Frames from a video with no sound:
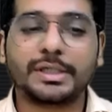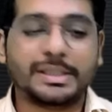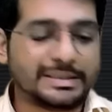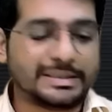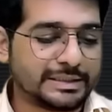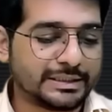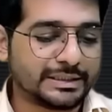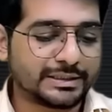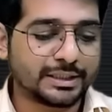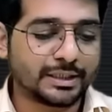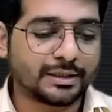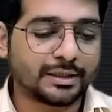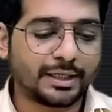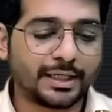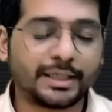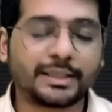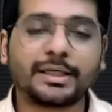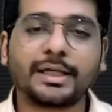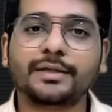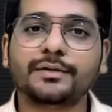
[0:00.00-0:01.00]
Is this the
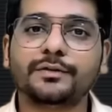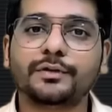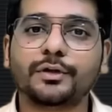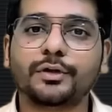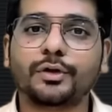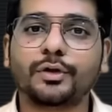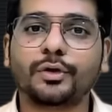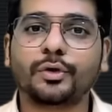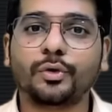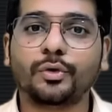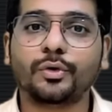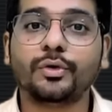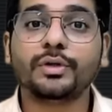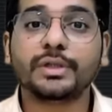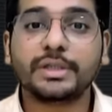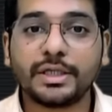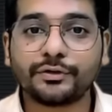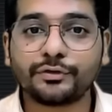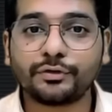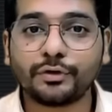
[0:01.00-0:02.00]
correct answer or
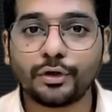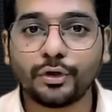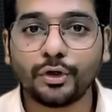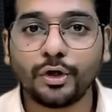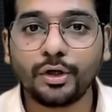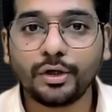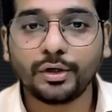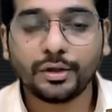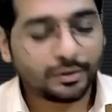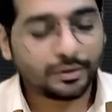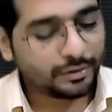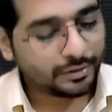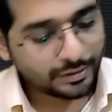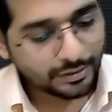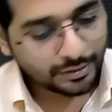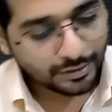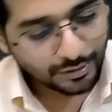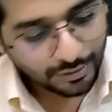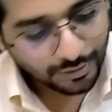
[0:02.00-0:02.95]
no? Yes or no?